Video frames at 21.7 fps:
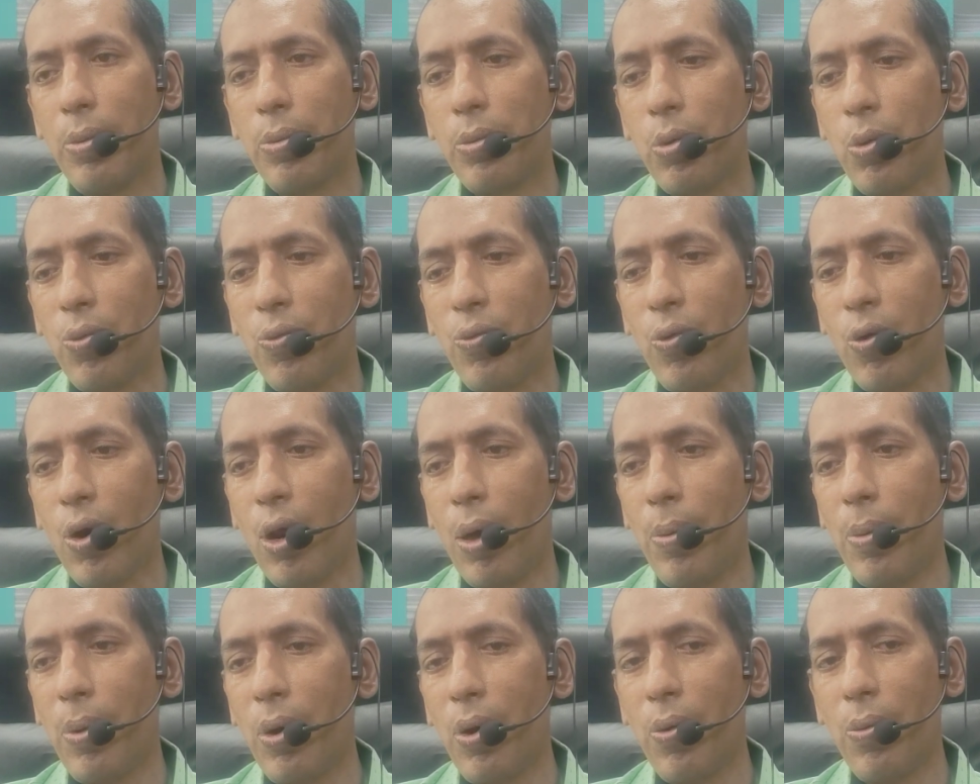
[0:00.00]
Through
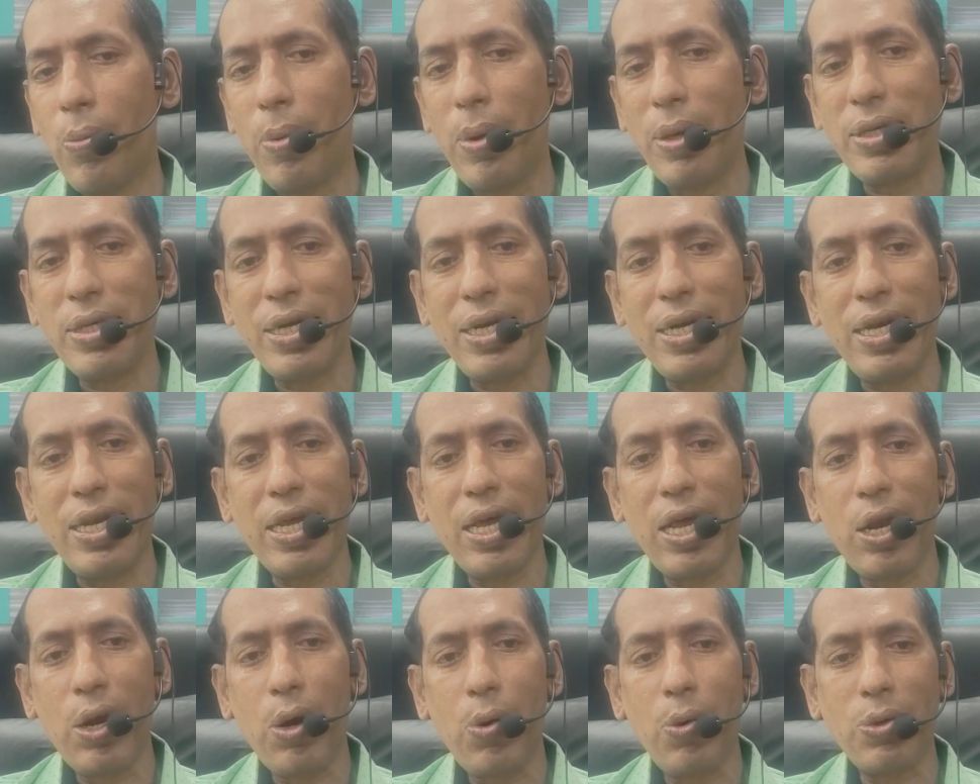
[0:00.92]
foramen of
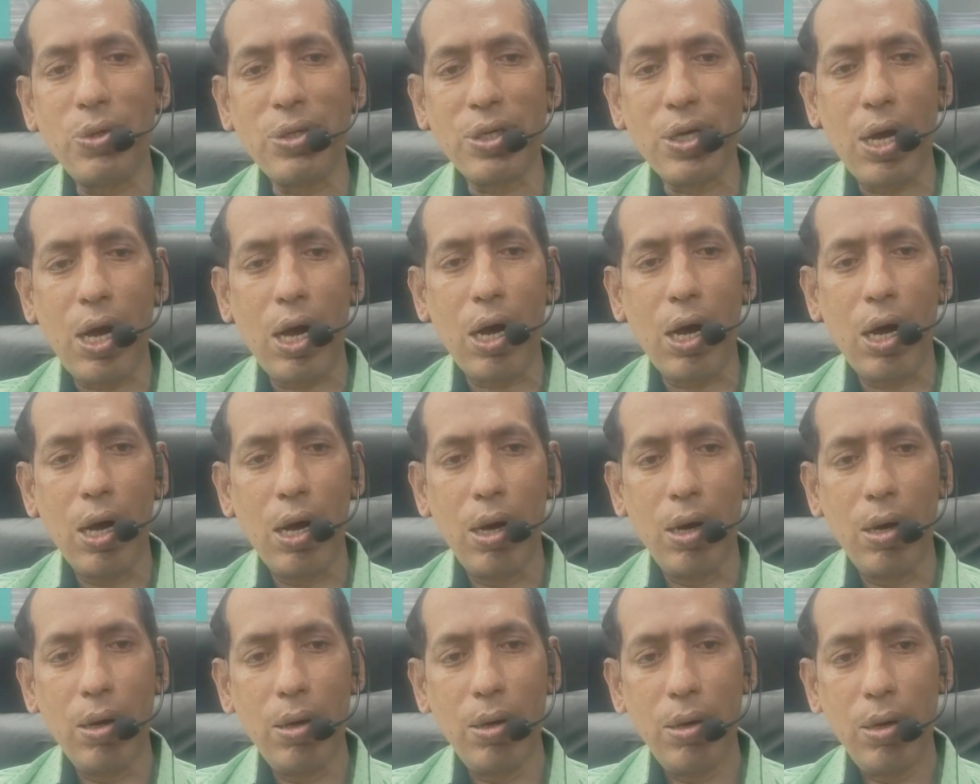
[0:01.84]
Magendie and Luschka
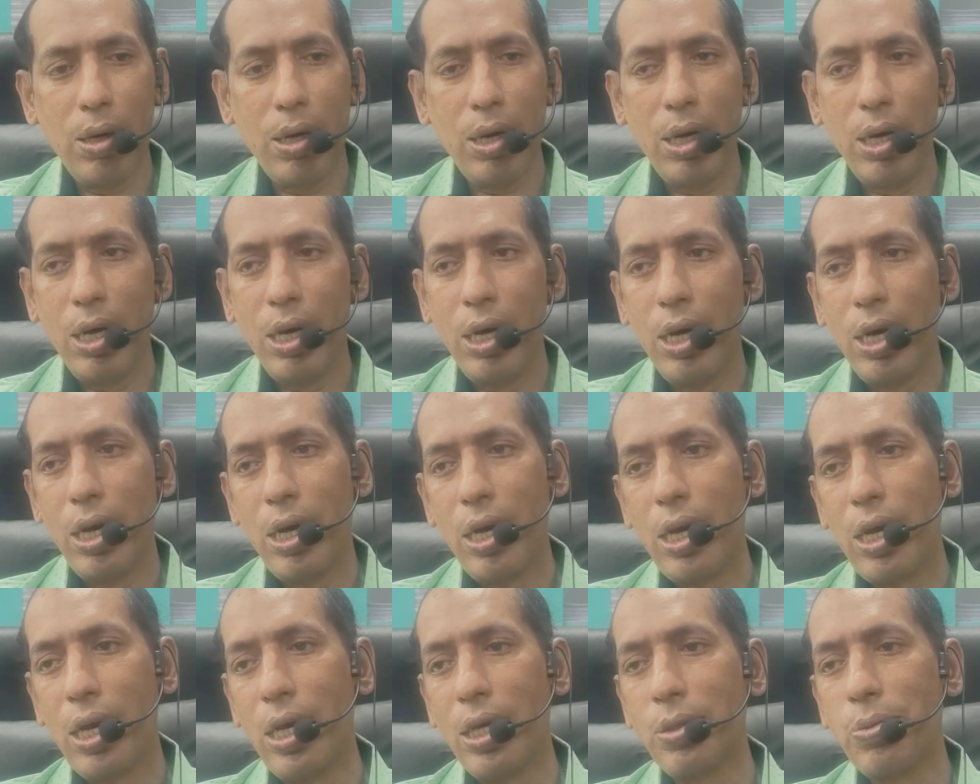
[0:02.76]

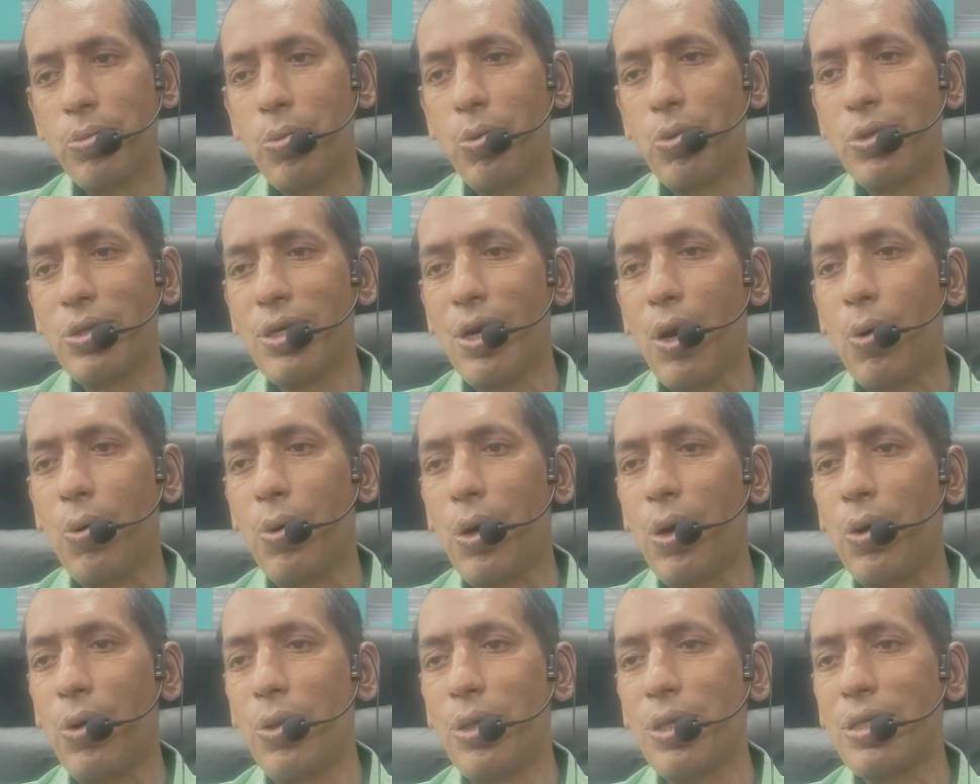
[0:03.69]
is pushed out
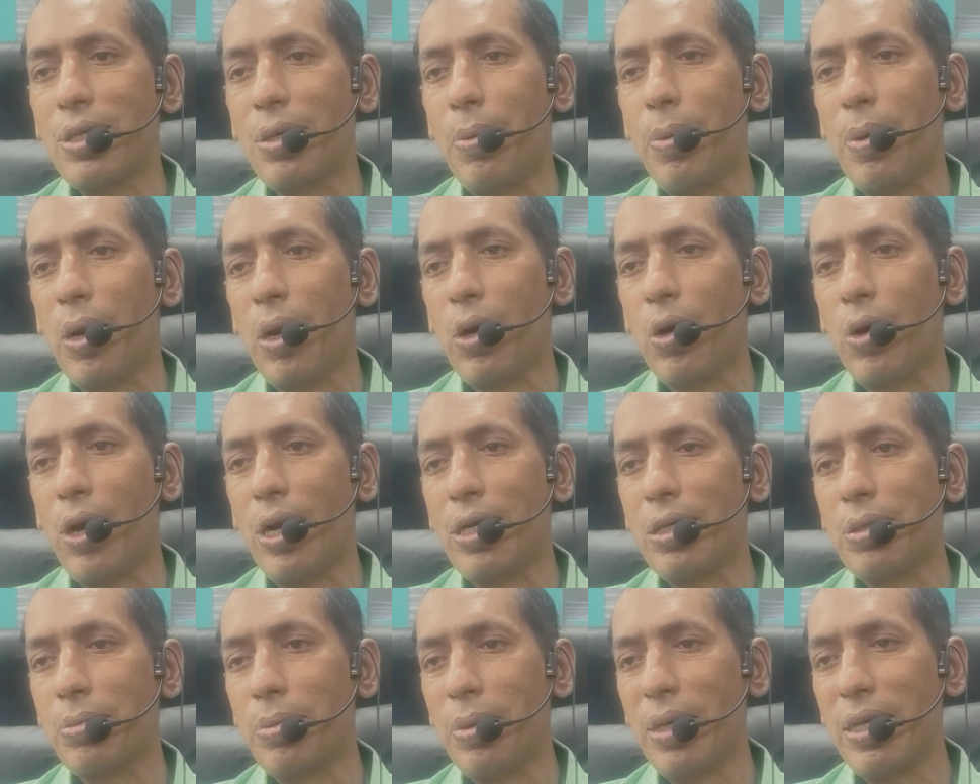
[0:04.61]
into the subarachnoid
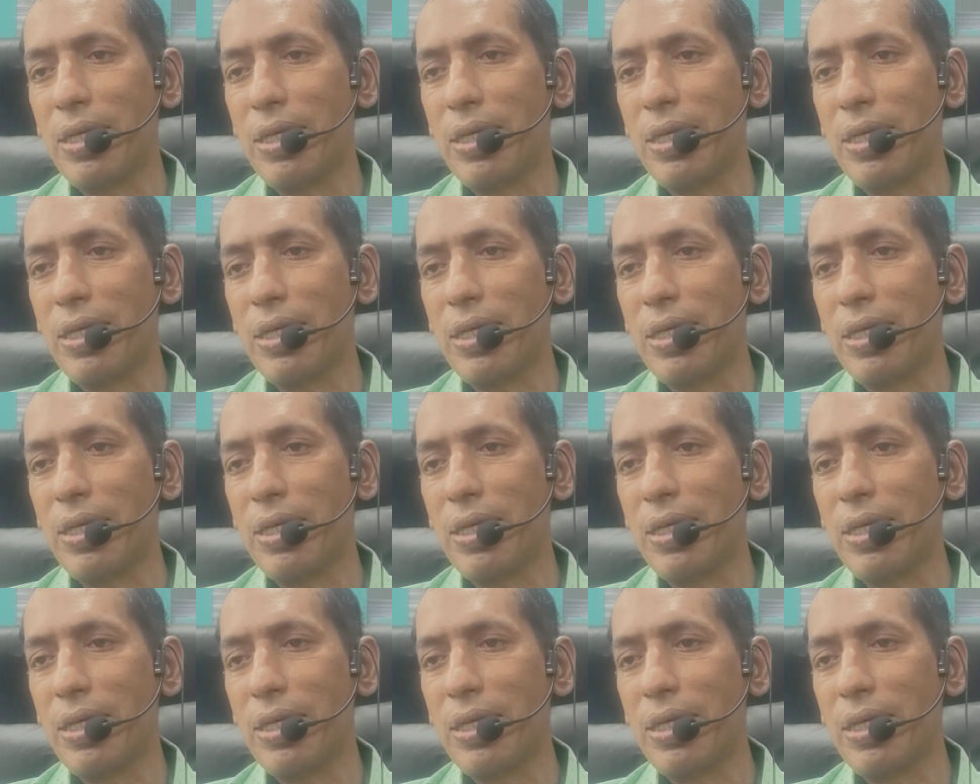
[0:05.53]
spine.